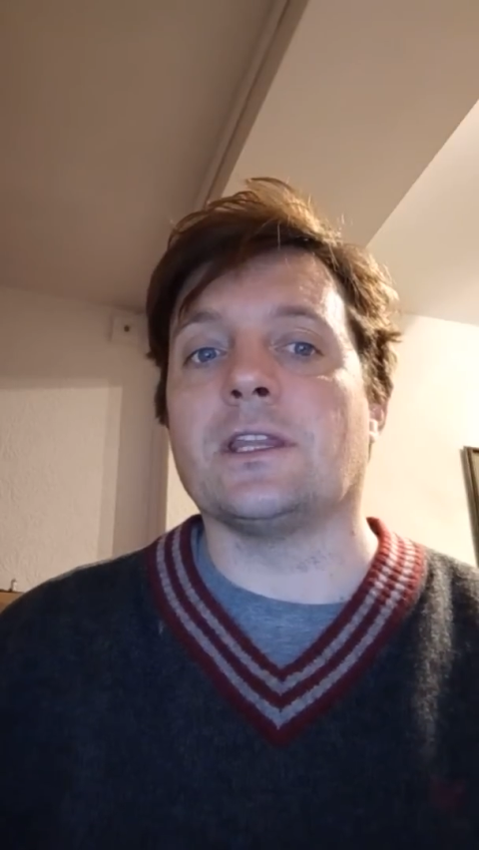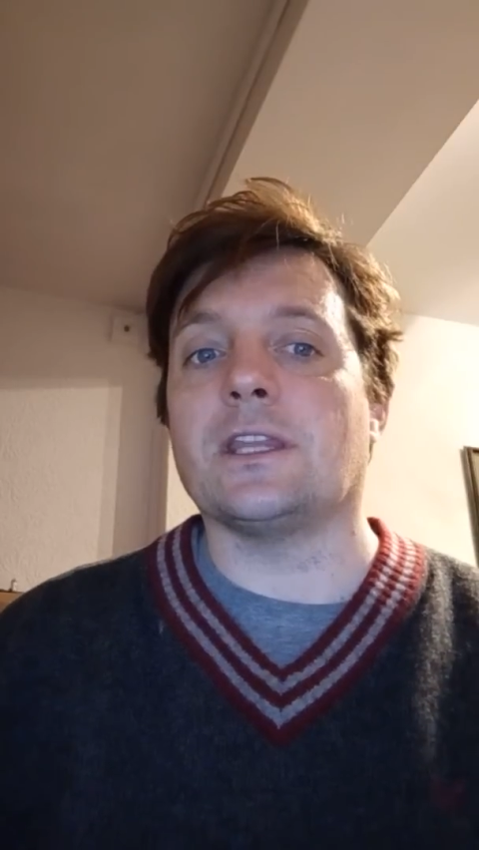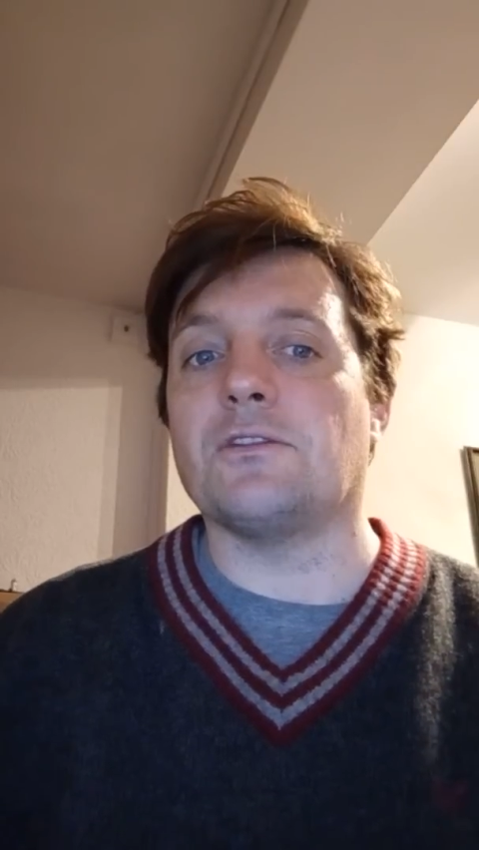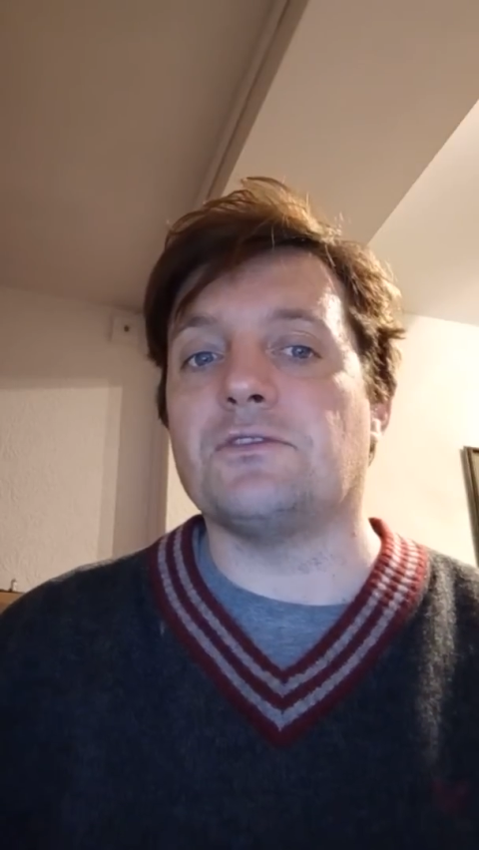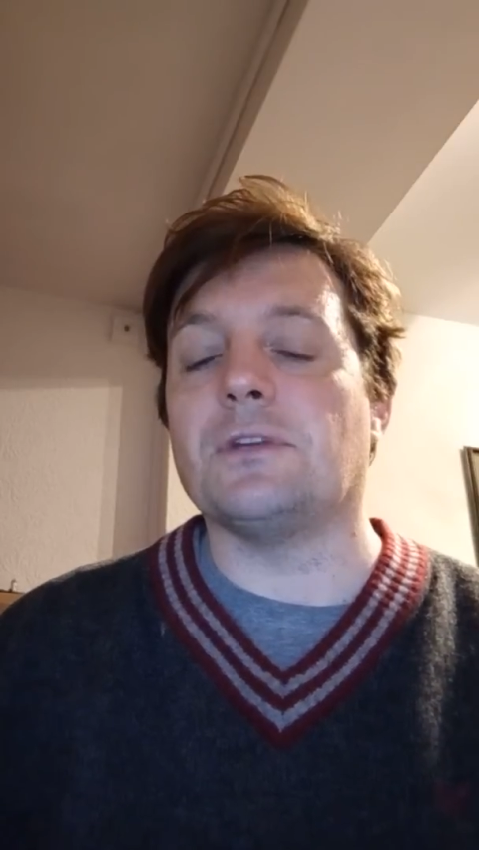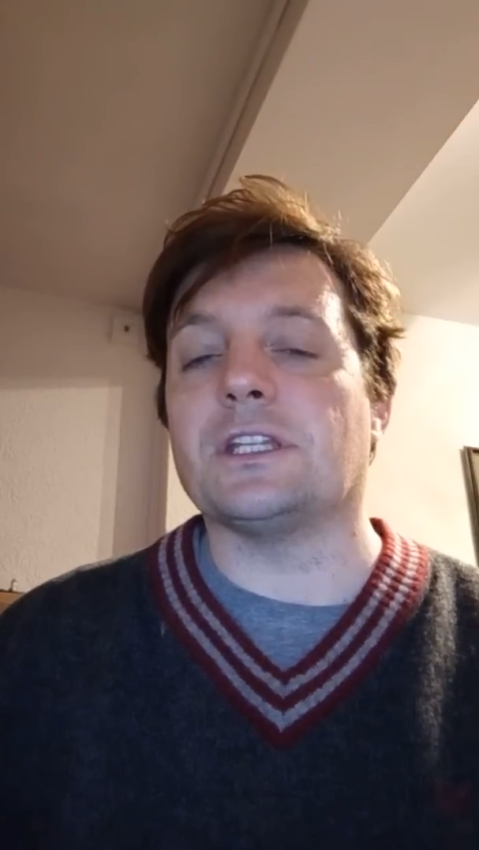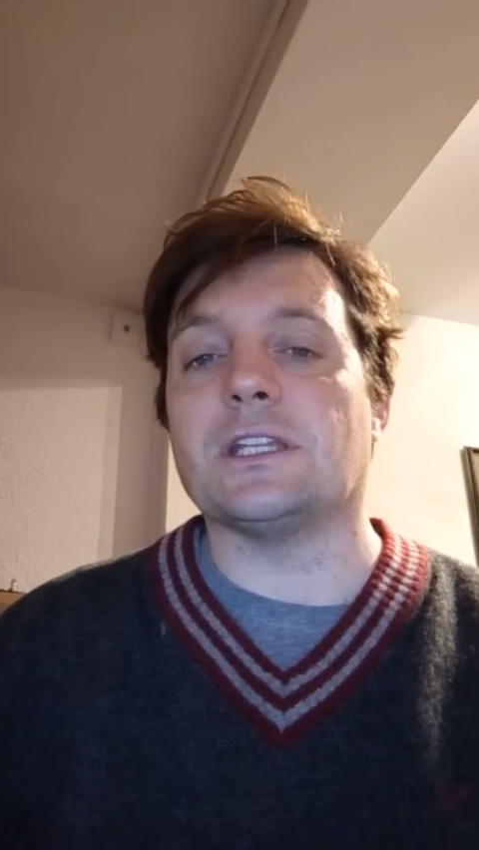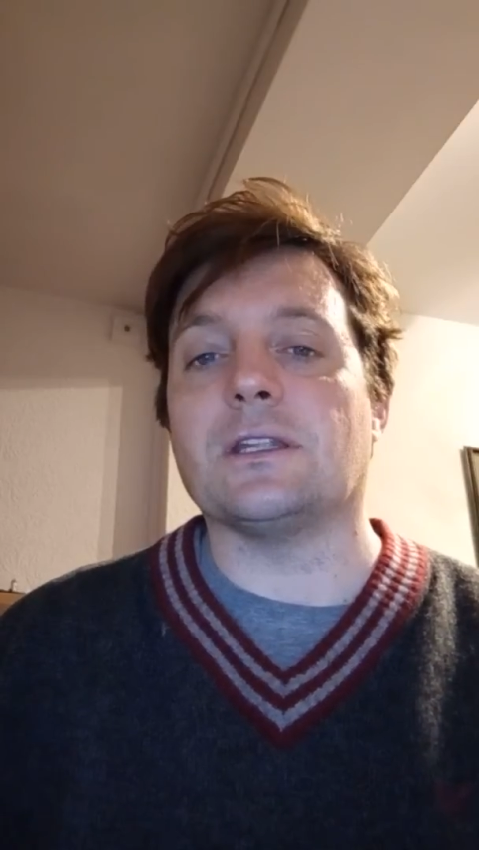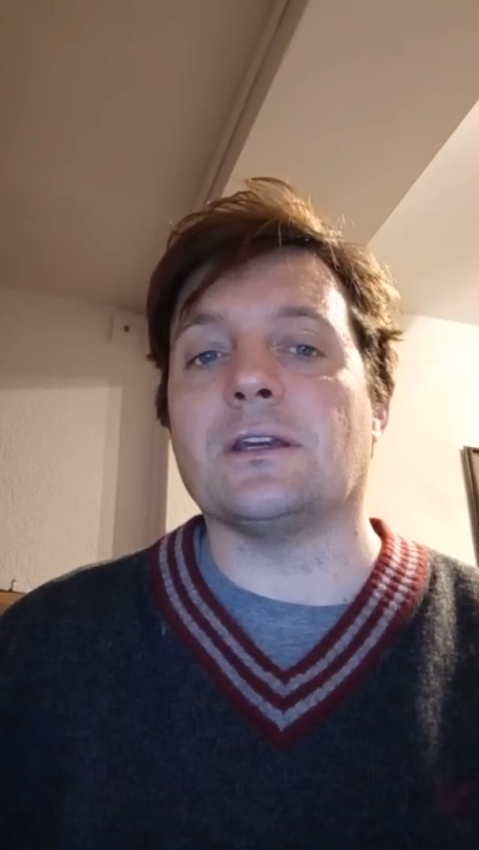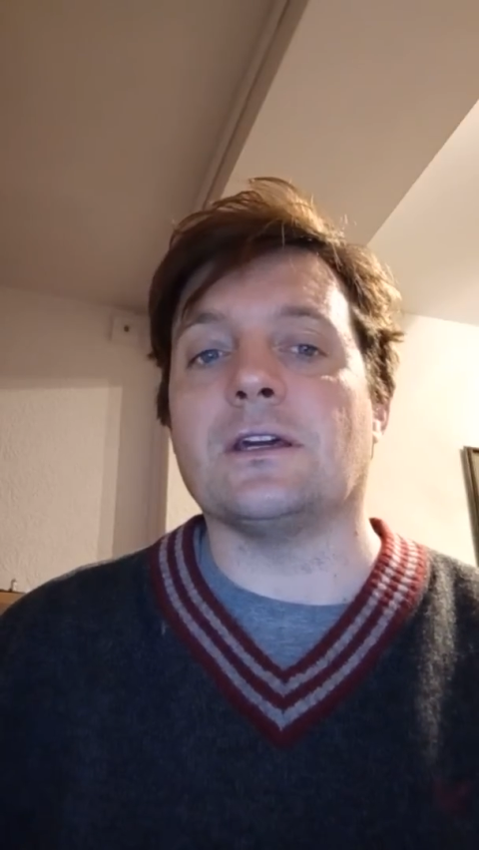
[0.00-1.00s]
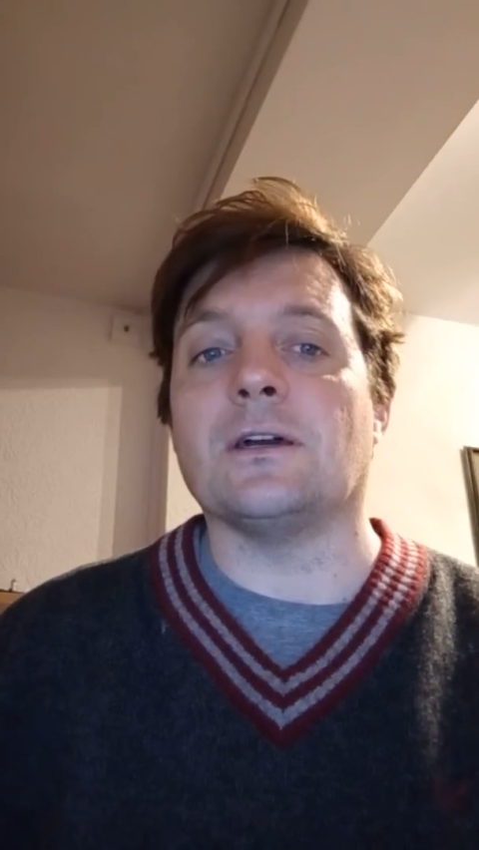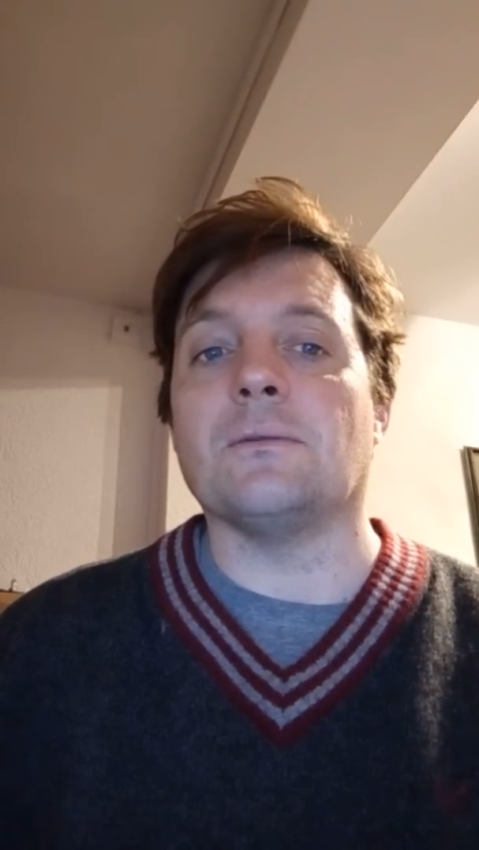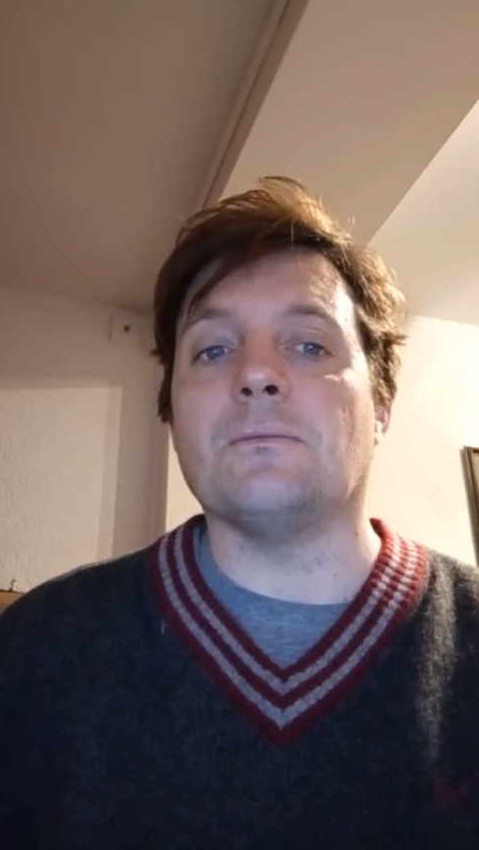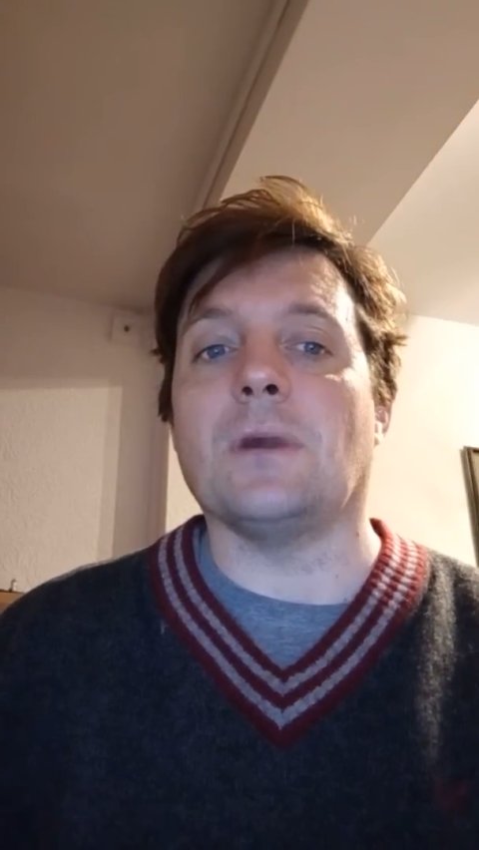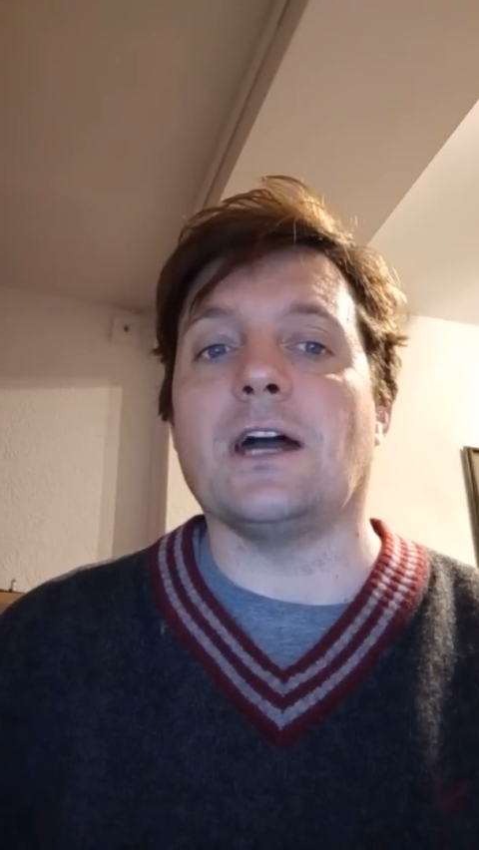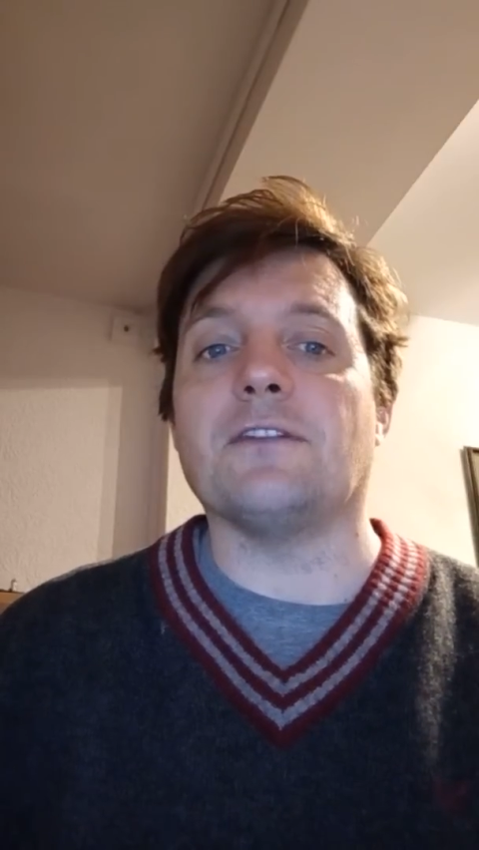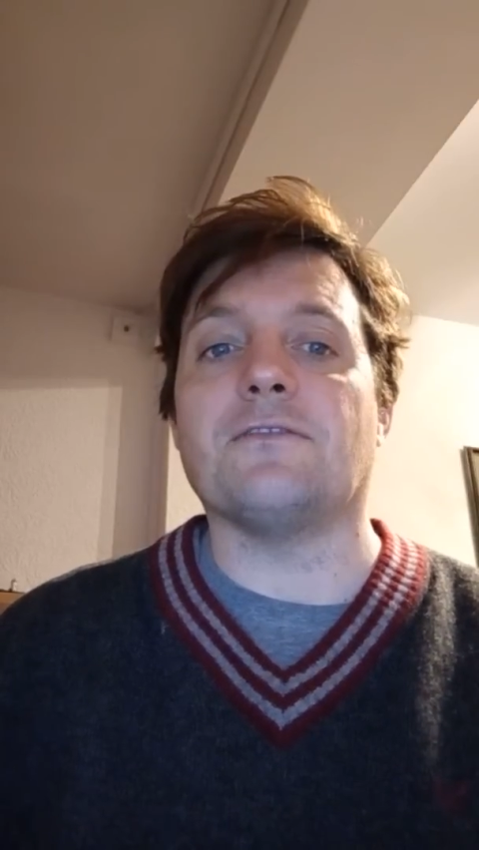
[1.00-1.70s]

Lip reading: there is written, my